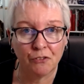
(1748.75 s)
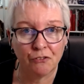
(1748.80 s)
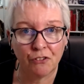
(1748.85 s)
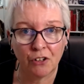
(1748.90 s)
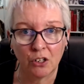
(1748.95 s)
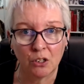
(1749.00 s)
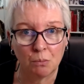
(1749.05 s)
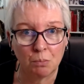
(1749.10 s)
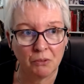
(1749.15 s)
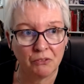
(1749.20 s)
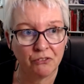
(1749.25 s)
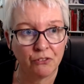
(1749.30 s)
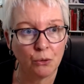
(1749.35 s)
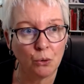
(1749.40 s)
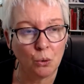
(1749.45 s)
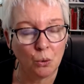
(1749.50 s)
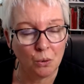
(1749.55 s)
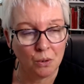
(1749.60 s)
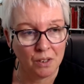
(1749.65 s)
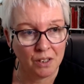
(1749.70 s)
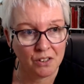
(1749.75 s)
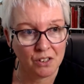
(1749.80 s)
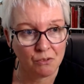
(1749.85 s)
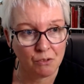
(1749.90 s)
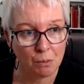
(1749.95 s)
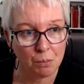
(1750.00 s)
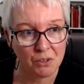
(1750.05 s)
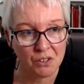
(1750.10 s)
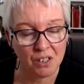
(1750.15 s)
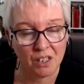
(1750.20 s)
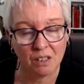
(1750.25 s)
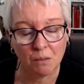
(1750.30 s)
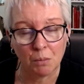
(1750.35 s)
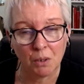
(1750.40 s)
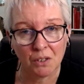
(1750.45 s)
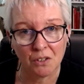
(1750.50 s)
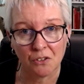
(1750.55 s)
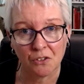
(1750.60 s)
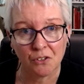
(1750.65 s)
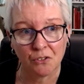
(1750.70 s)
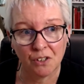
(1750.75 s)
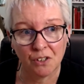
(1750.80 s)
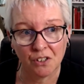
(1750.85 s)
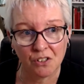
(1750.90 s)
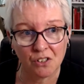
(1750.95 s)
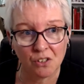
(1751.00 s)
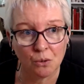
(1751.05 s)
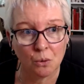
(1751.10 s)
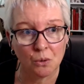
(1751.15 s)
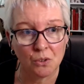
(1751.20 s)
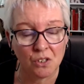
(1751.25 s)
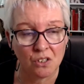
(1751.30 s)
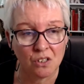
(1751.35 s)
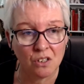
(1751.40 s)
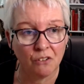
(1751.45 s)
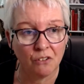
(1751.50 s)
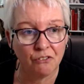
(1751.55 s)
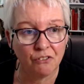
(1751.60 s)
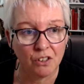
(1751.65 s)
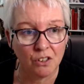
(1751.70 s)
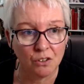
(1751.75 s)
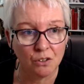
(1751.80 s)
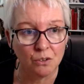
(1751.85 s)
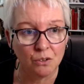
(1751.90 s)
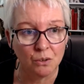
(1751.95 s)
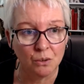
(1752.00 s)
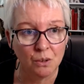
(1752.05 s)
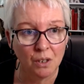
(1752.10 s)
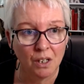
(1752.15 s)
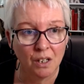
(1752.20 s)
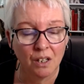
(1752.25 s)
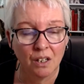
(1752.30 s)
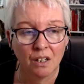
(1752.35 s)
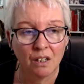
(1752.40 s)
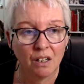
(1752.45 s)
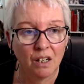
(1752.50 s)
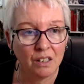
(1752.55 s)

that you followed before that's represented by the 3 of Swords is not for you.